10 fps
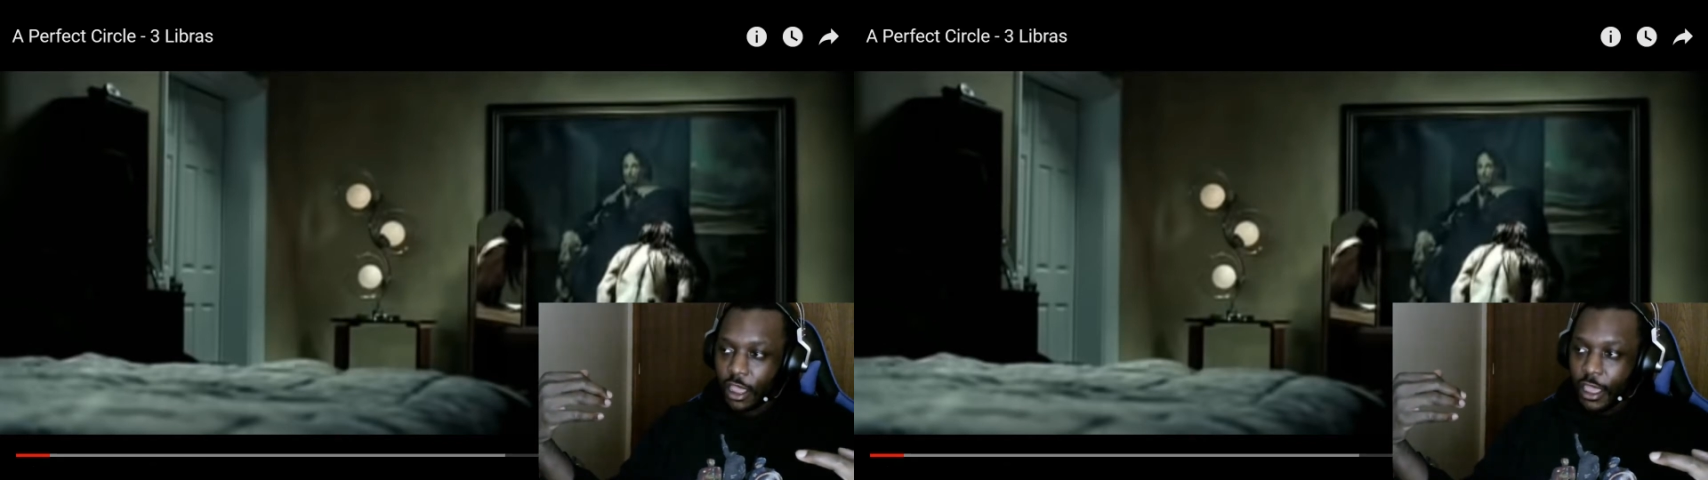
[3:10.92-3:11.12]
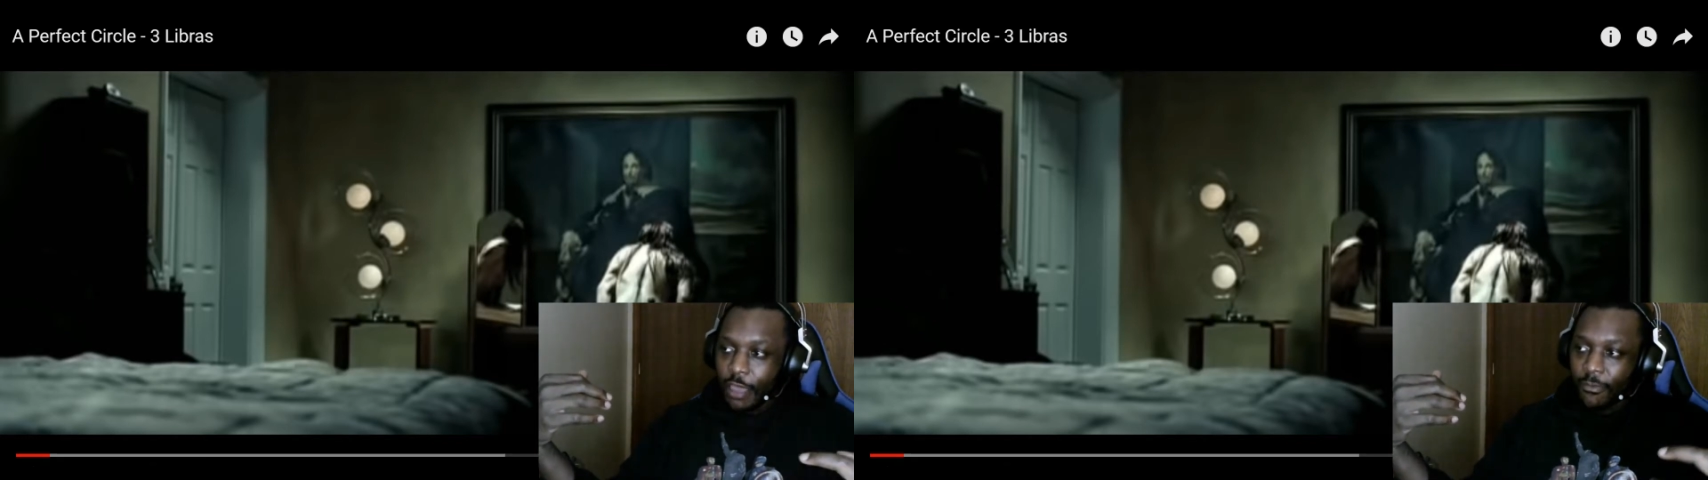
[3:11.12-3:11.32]

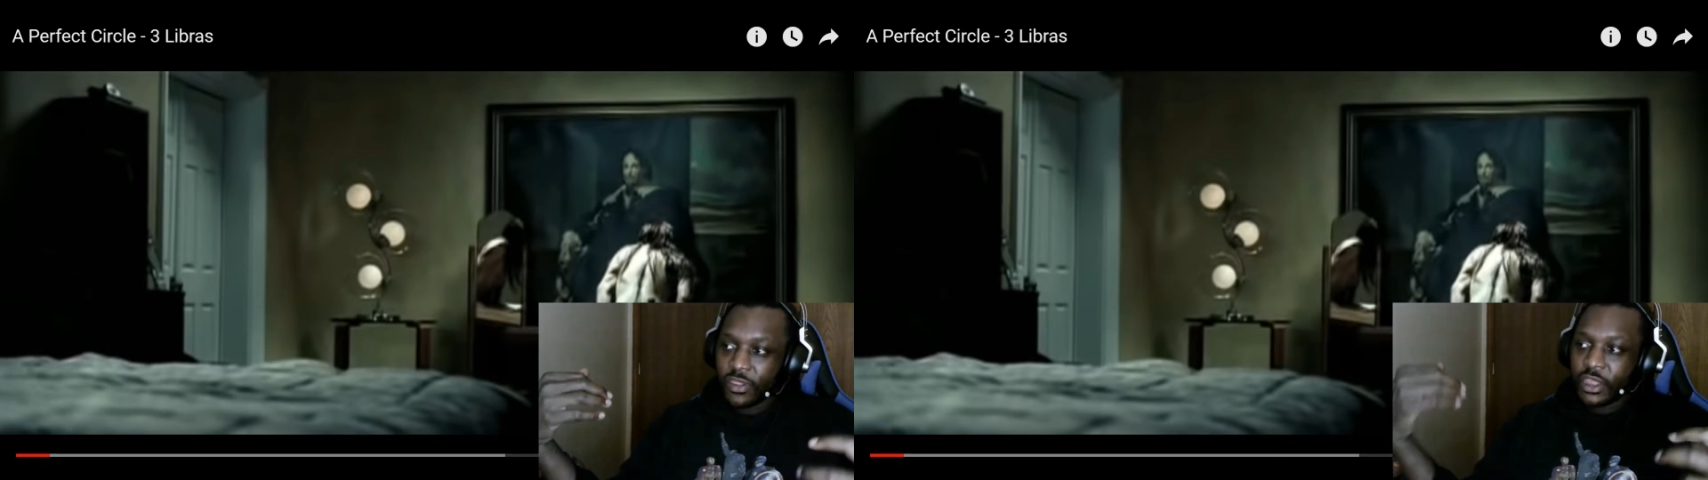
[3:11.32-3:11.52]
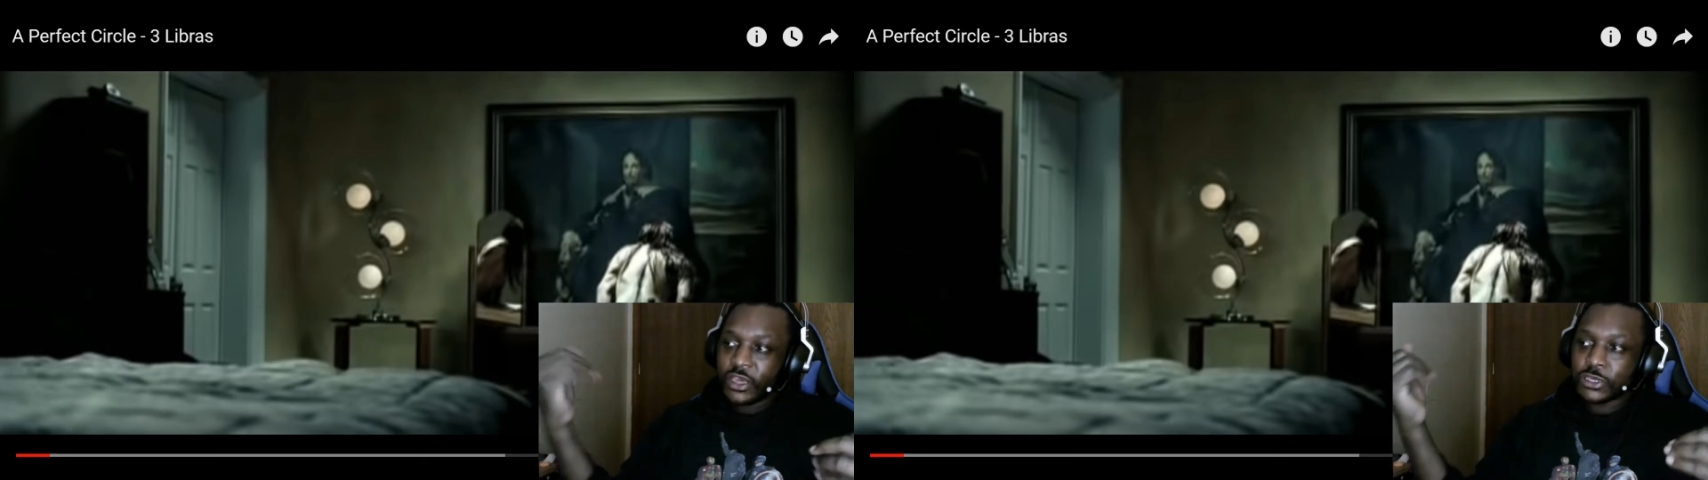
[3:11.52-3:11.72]
But
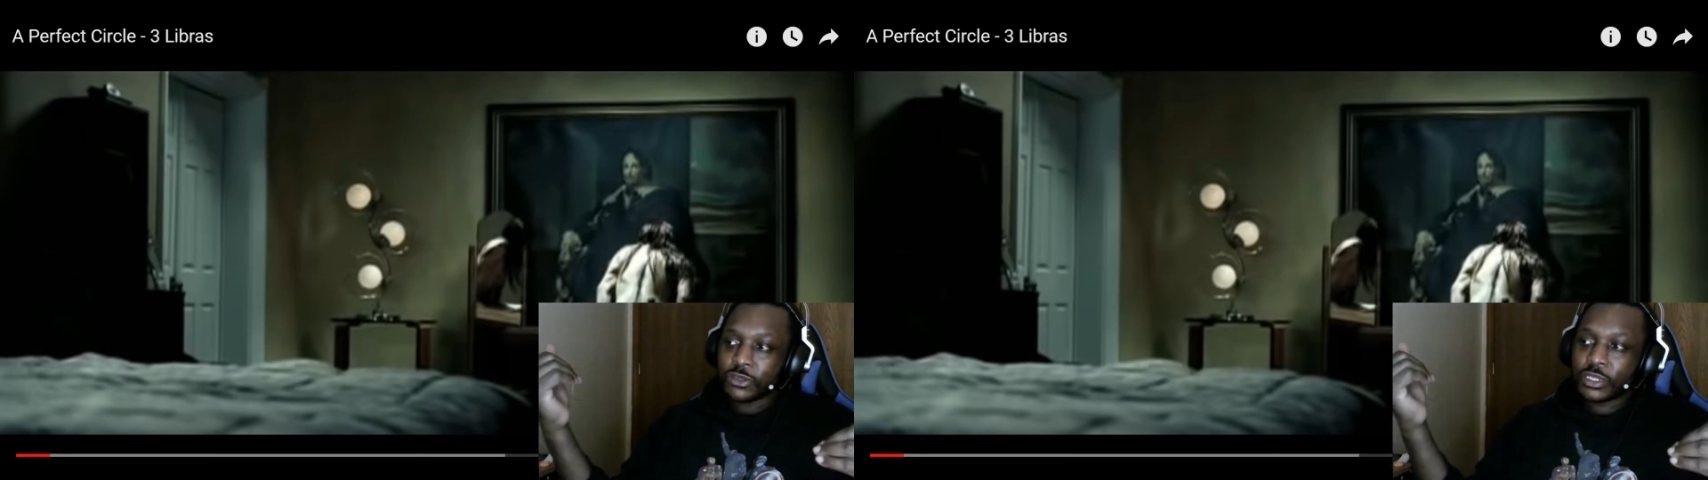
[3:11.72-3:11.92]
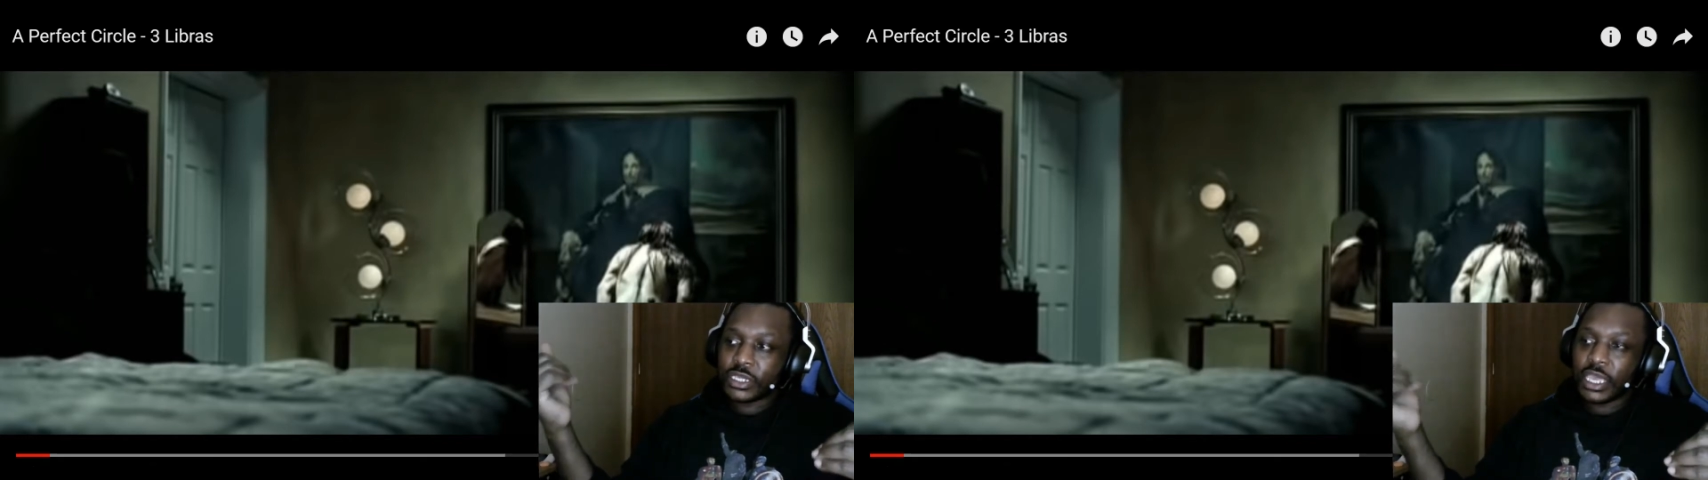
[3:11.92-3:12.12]
then as you'll
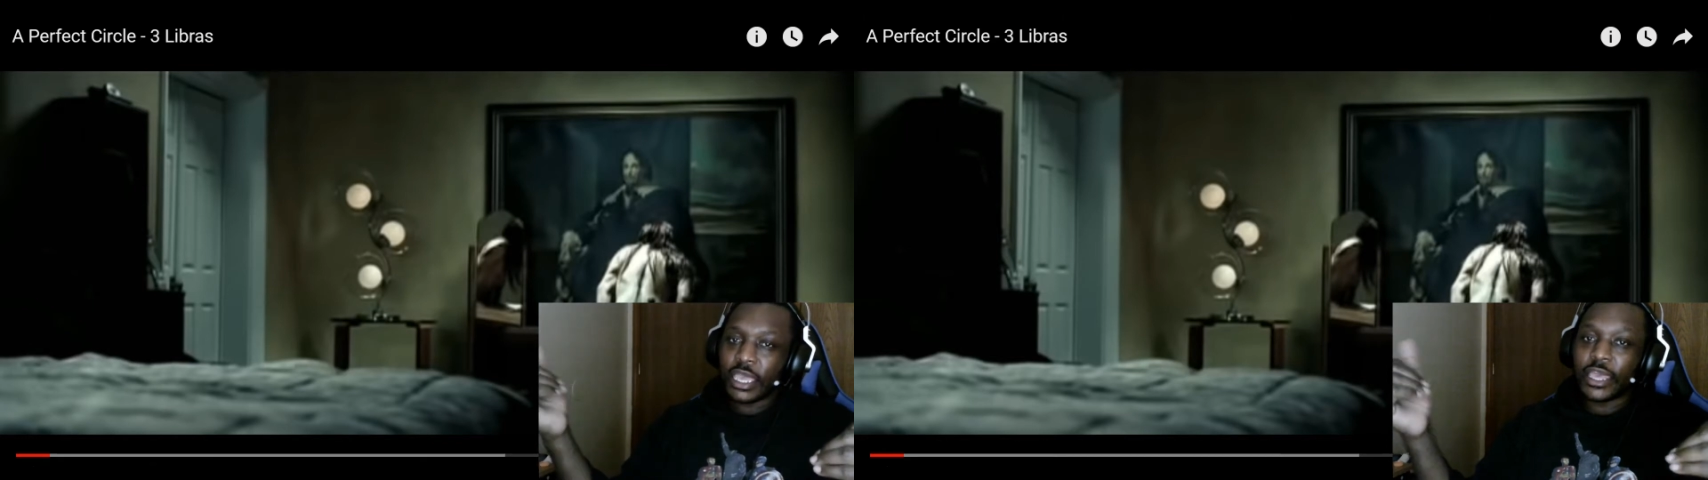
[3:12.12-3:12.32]
see,